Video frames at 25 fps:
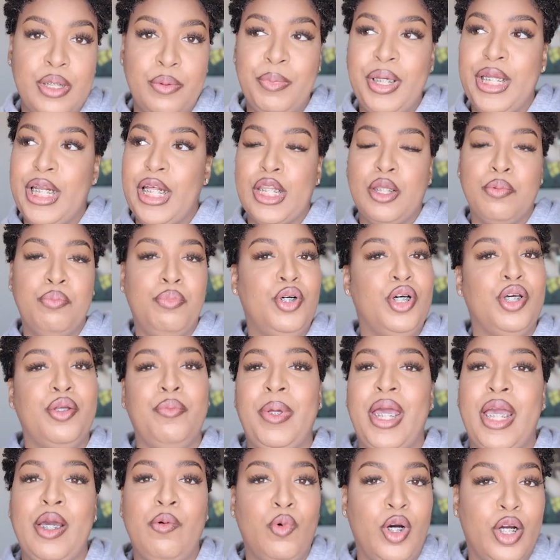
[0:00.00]
to me that the
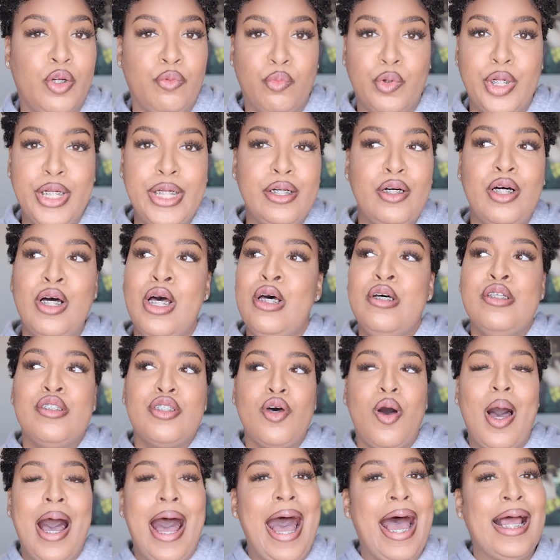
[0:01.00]
boogeyman wasn't real.
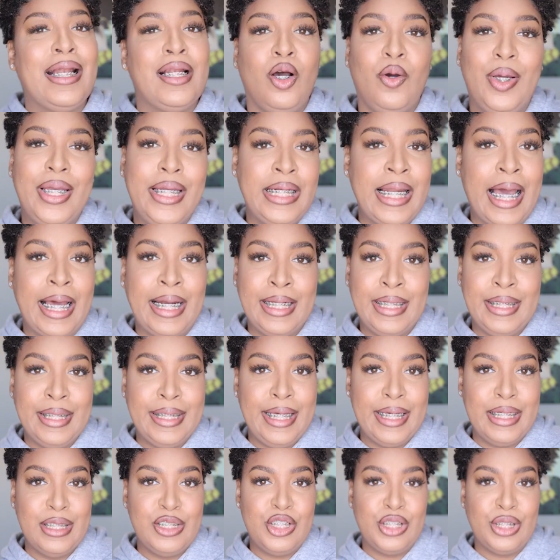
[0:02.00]
So how I know he not in the
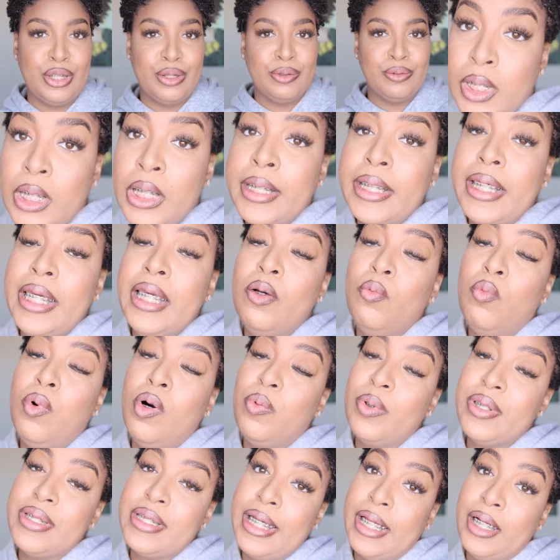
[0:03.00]
kitchen? Again,
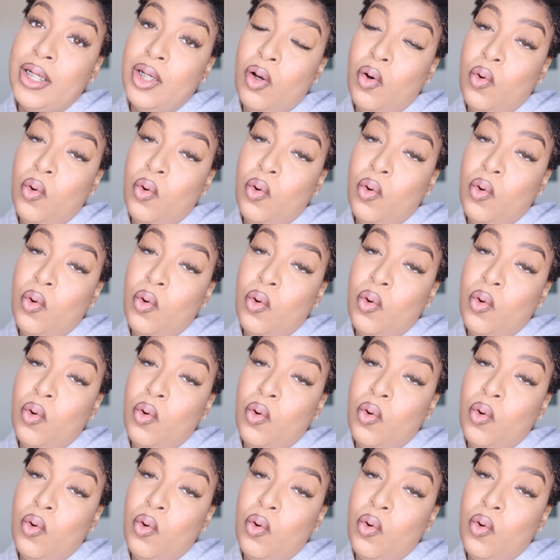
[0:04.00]
what was that